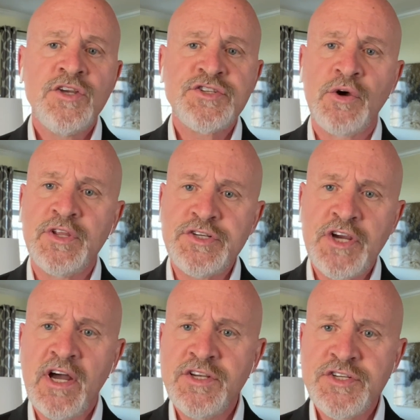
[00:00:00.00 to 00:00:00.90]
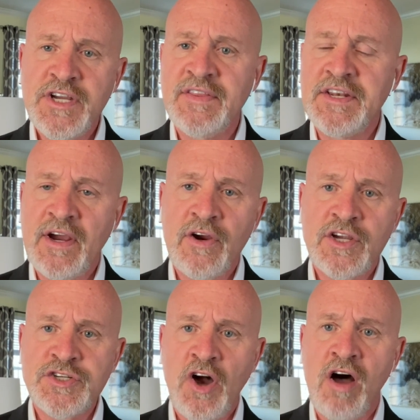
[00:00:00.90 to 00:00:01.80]
So the judge in the Derek
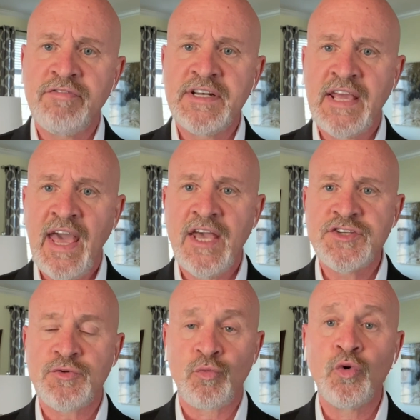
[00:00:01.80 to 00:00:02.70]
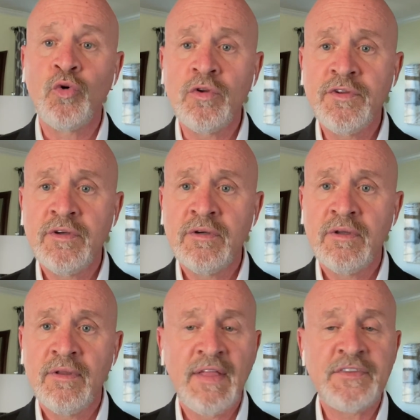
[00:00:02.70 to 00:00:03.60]
Chauvin case ruled
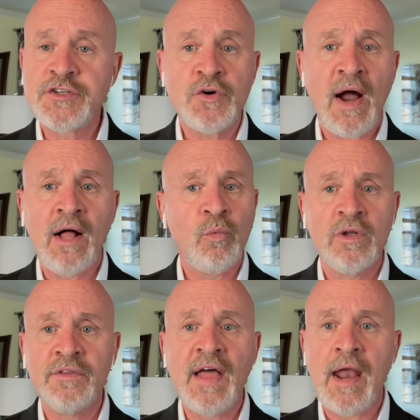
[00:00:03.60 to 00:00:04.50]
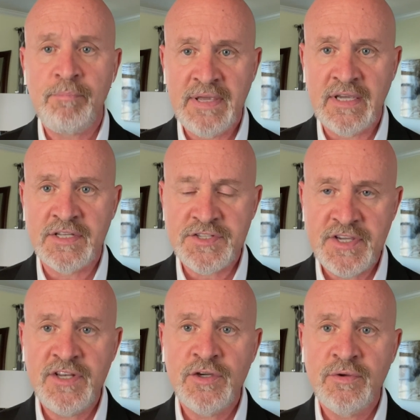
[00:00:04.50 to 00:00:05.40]
that the trial will not be
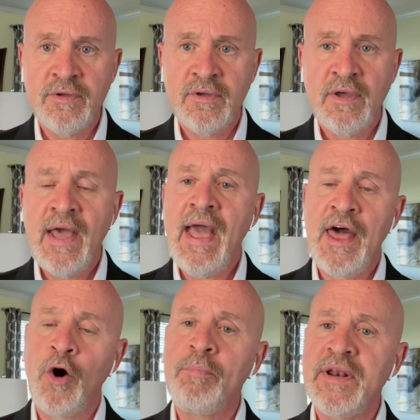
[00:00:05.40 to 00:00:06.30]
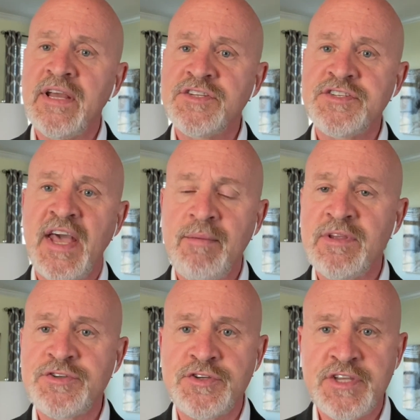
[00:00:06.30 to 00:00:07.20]
continued, and opening
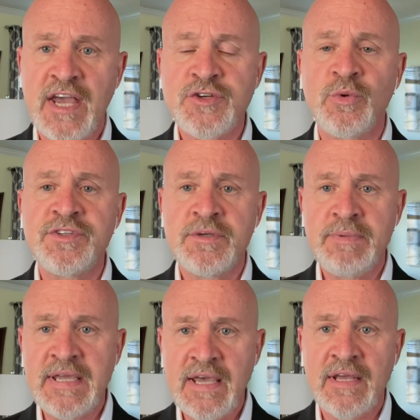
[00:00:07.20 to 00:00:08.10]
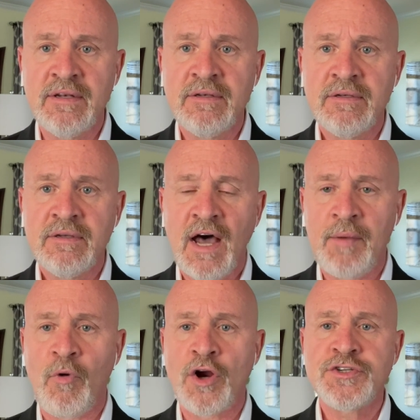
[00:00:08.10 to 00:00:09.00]
statements are scheduled to begin on
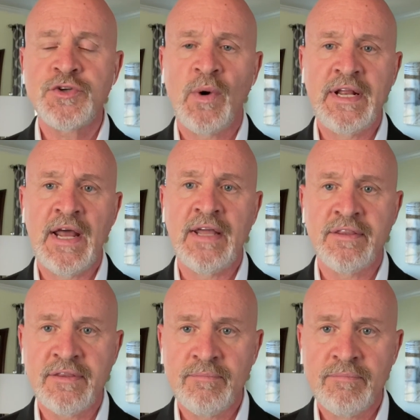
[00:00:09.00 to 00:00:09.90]
March 29th.